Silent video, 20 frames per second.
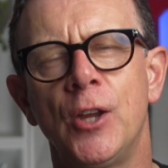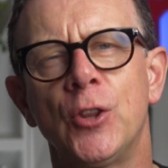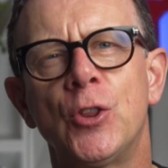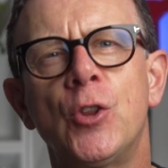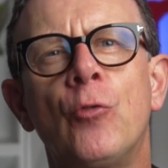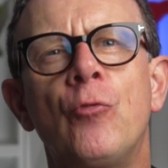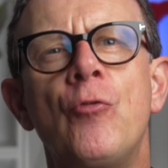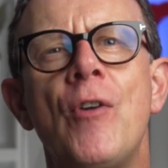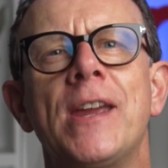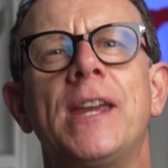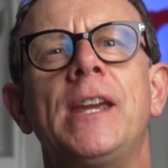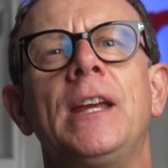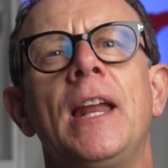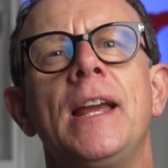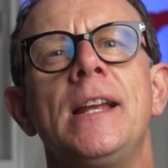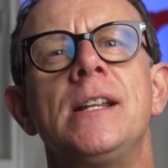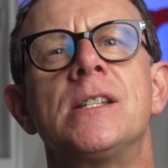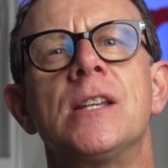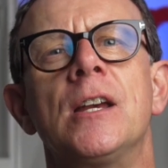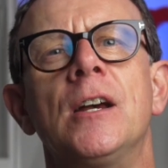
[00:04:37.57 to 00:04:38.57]
The
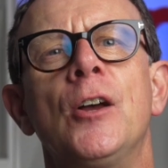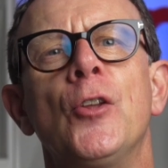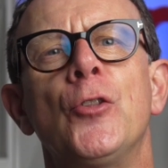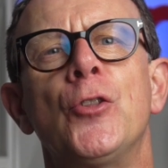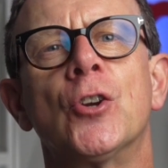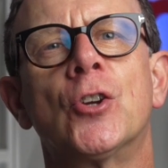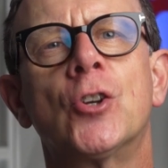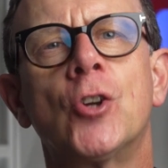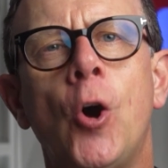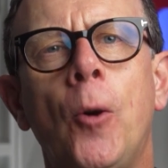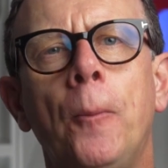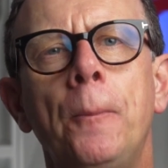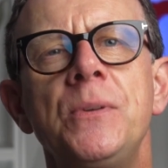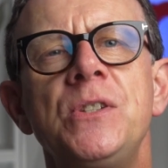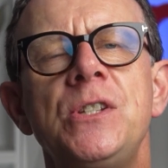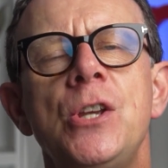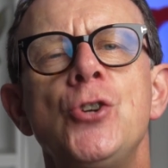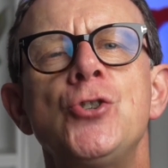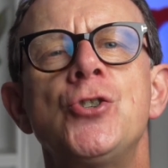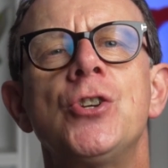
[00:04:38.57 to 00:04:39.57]
regulator, the
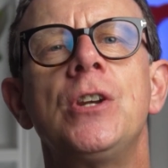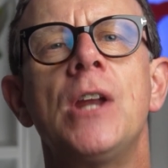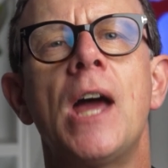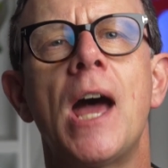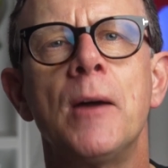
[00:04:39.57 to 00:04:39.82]
Competition